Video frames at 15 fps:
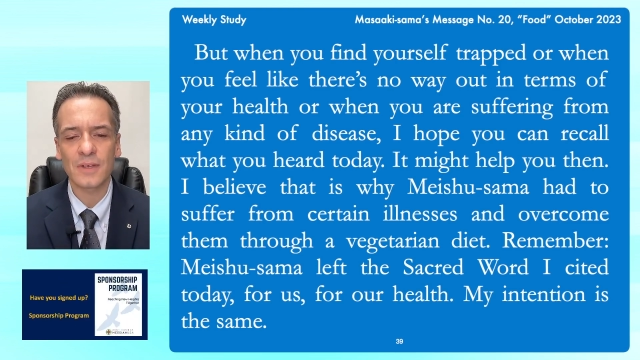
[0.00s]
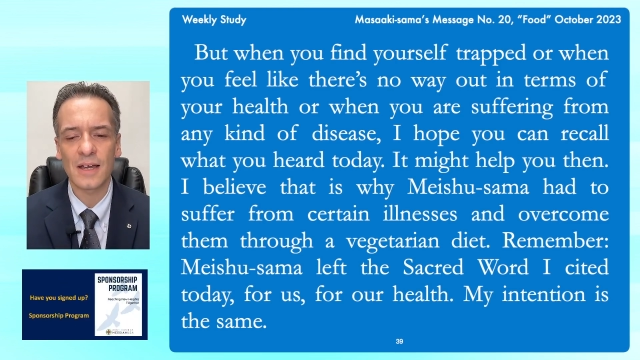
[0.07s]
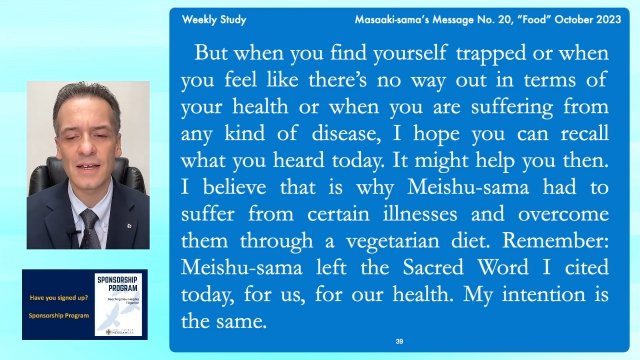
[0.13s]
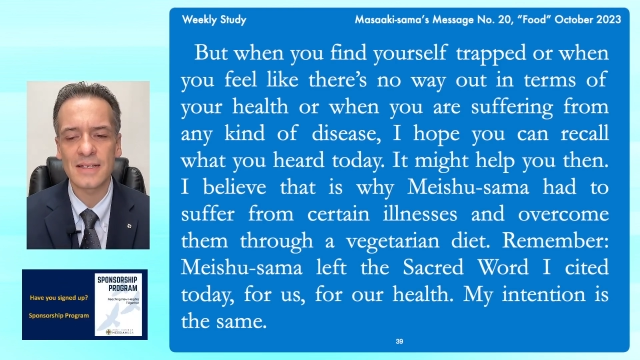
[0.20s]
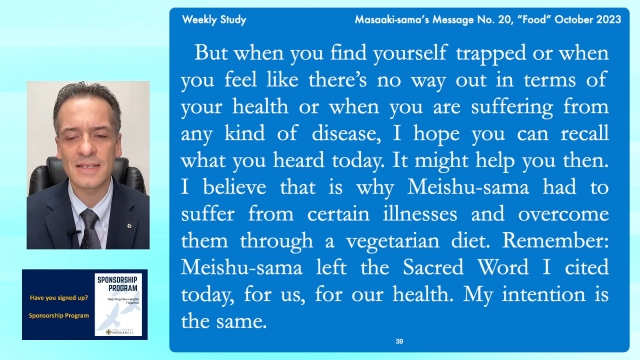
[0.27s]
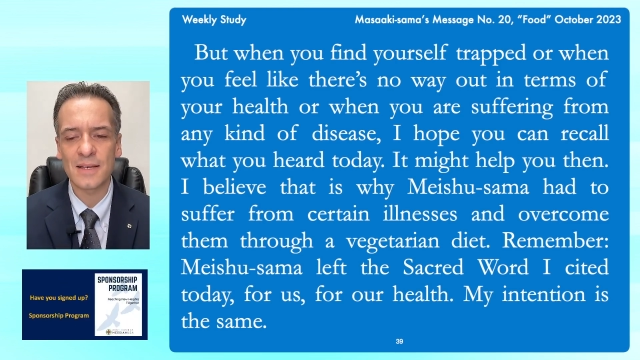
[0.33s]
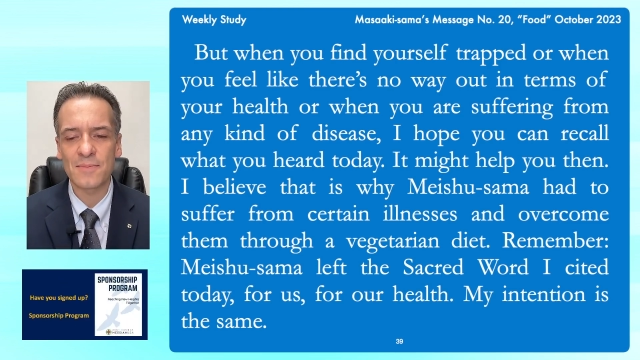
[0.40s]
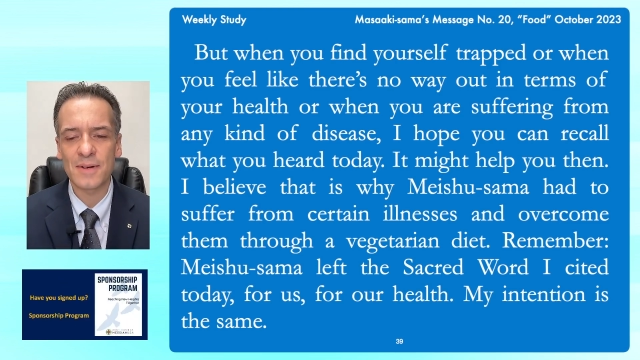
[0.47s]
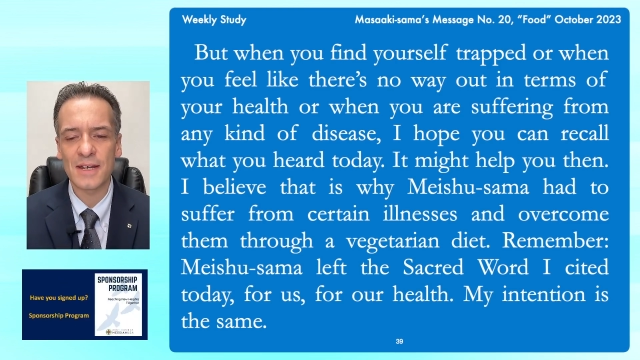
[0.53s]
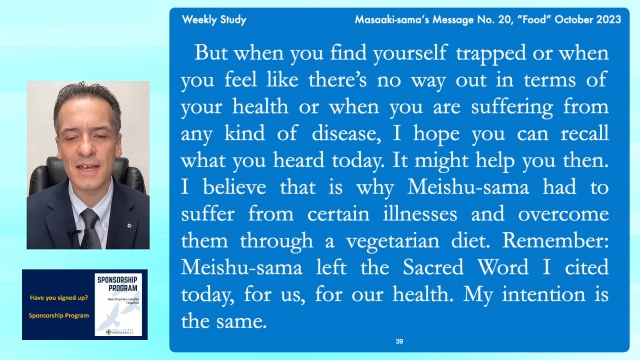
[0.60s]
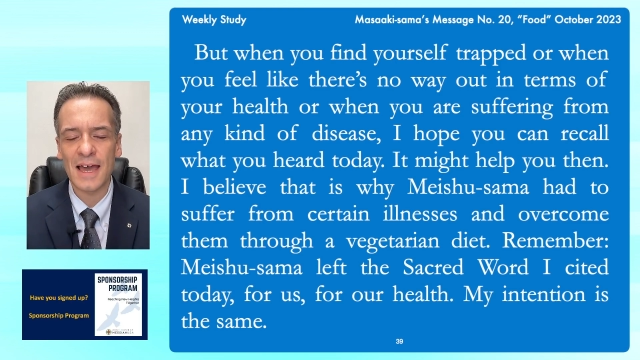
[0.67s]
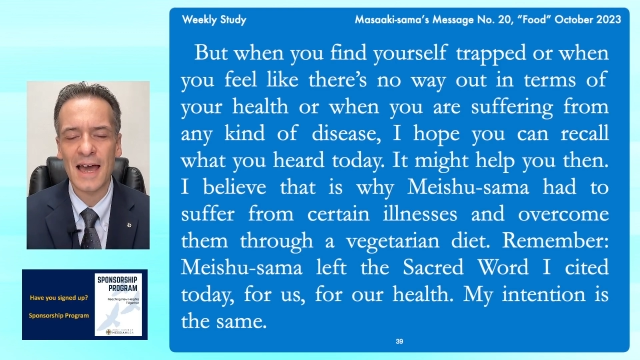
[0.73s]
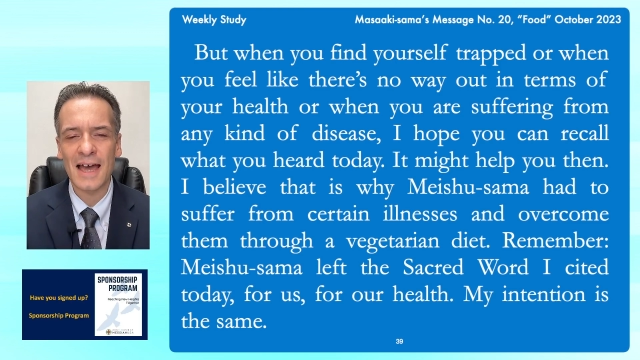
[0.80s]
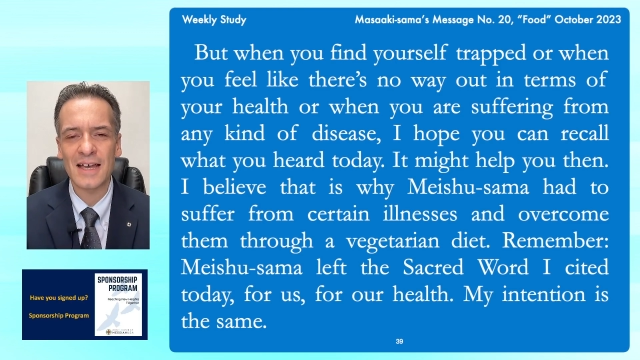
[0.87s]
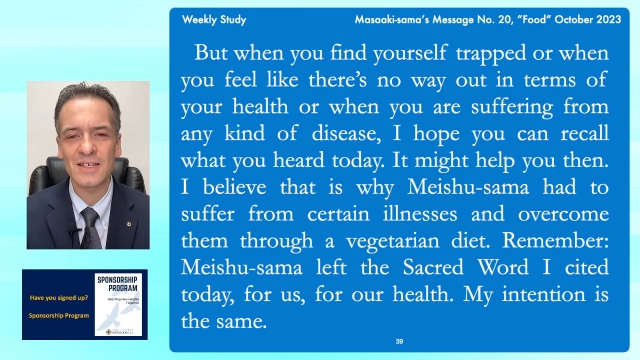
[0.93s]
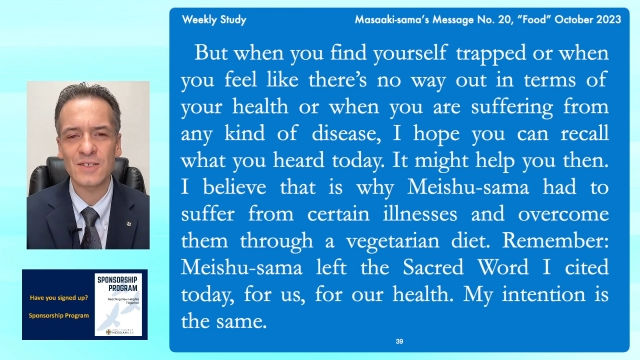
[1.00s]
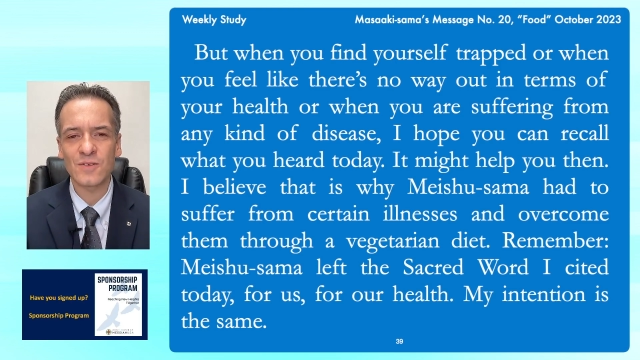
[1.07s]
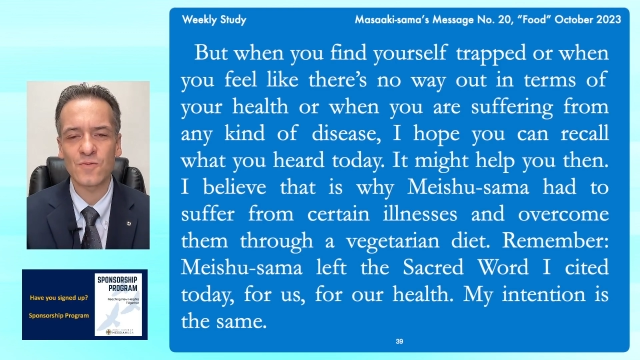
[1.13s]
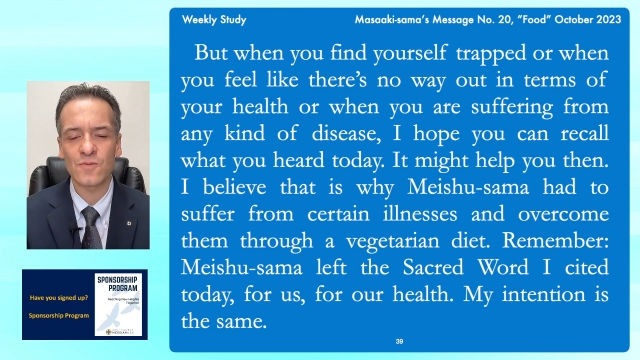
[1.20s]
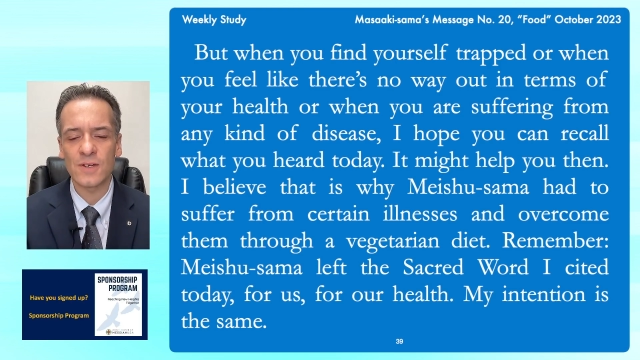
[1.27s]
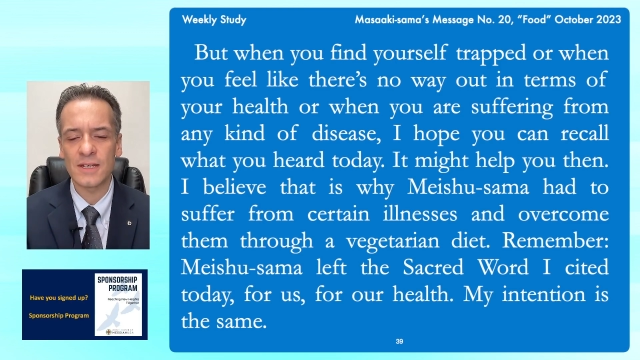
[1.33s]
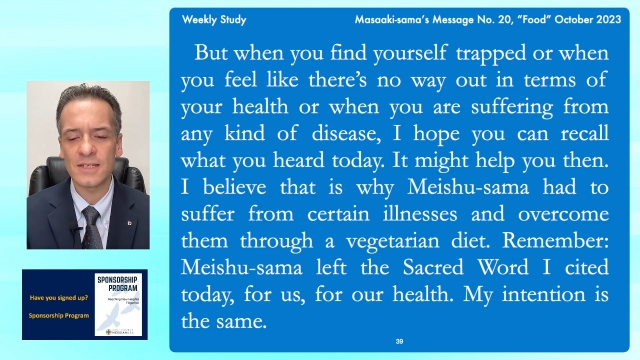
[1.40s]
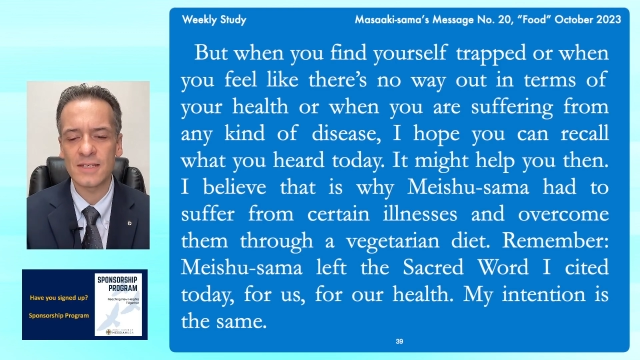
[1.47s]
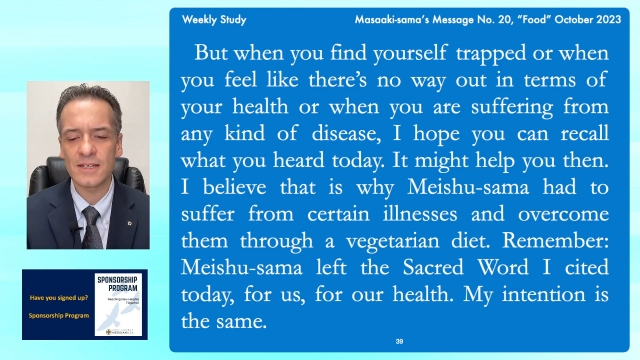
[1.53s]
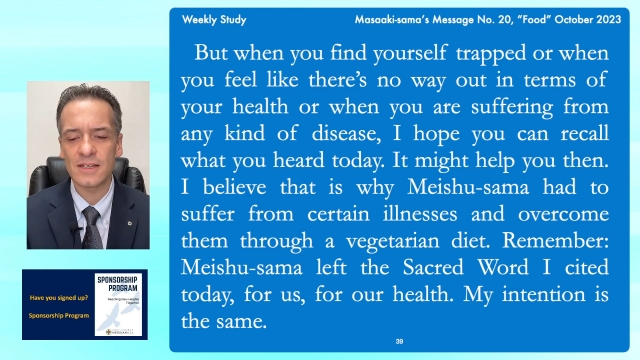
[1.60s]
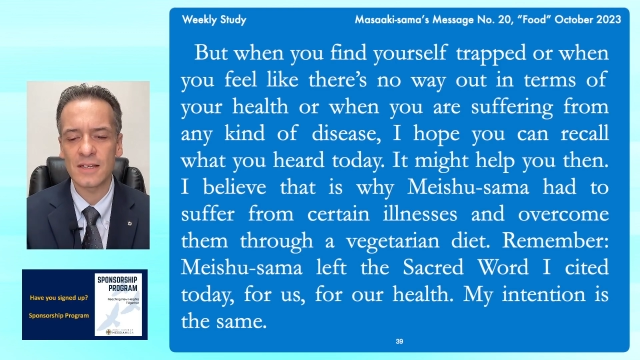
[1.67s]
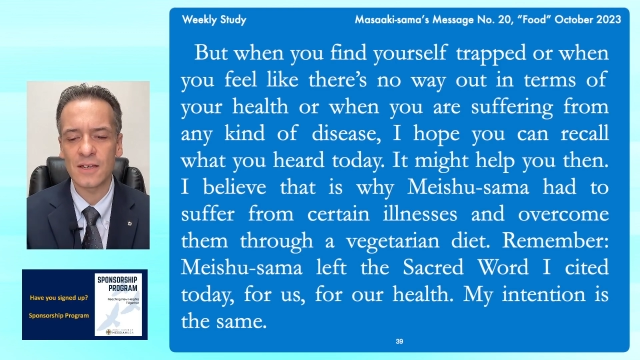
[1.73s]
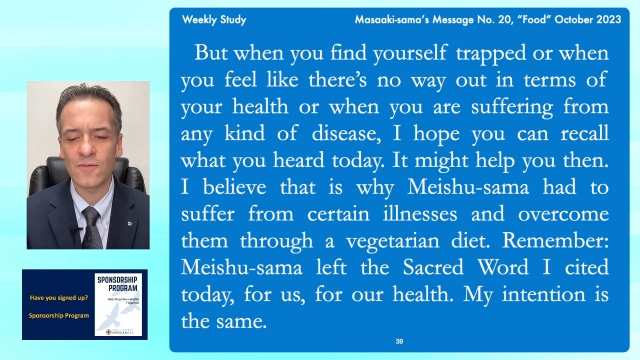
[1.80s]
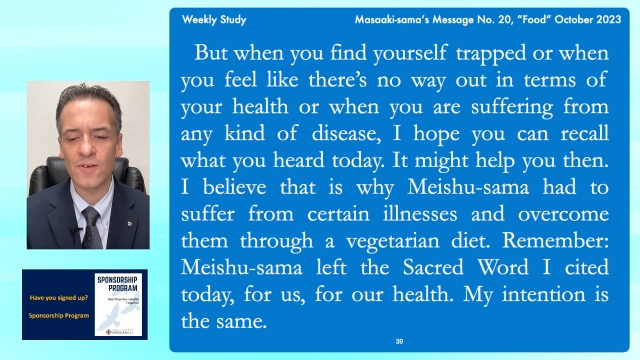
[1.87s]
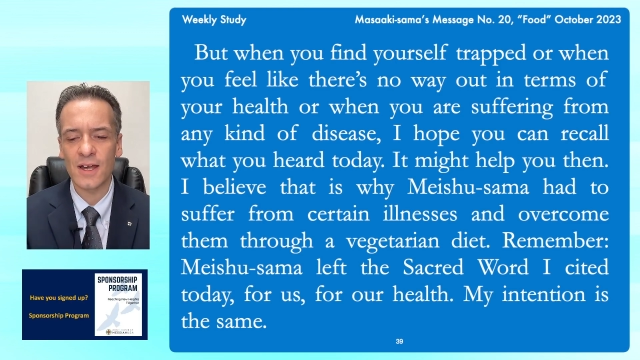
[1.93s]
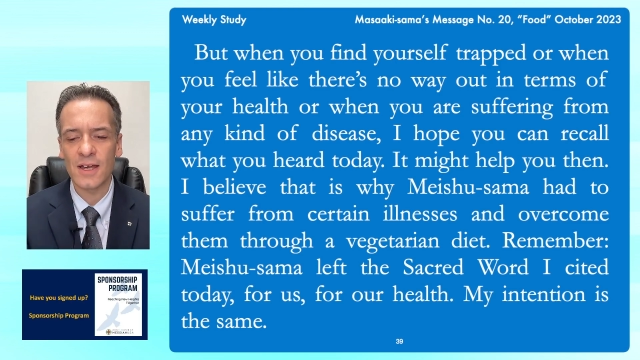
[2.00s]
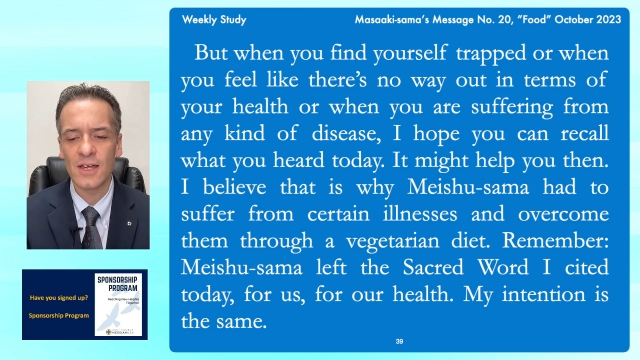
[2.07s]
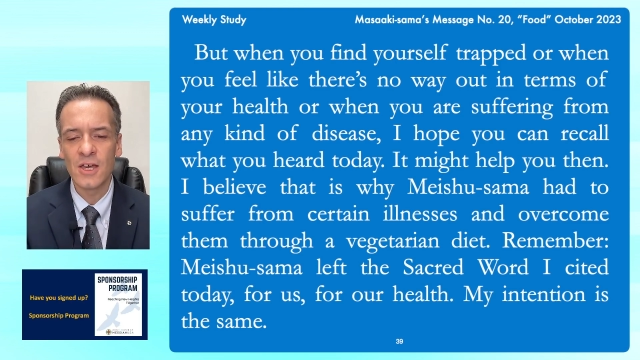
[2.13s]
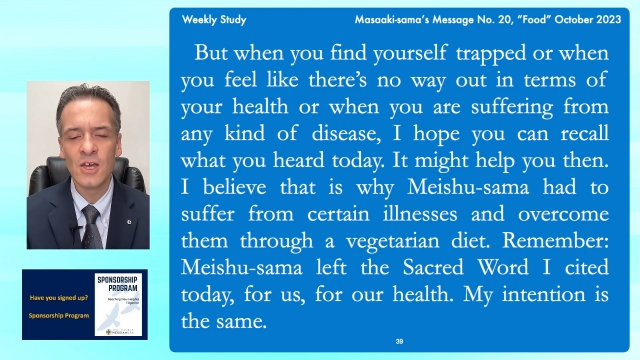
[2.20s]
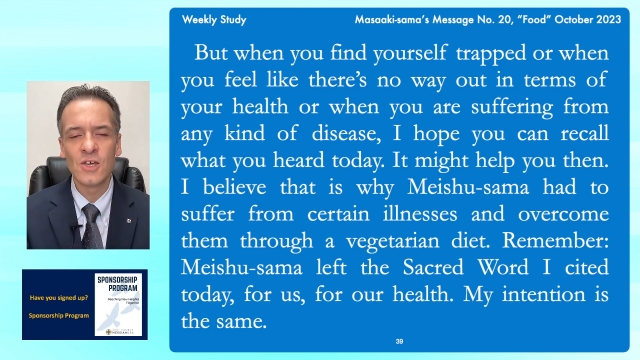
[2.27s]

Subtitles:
Somebody asked recently, right?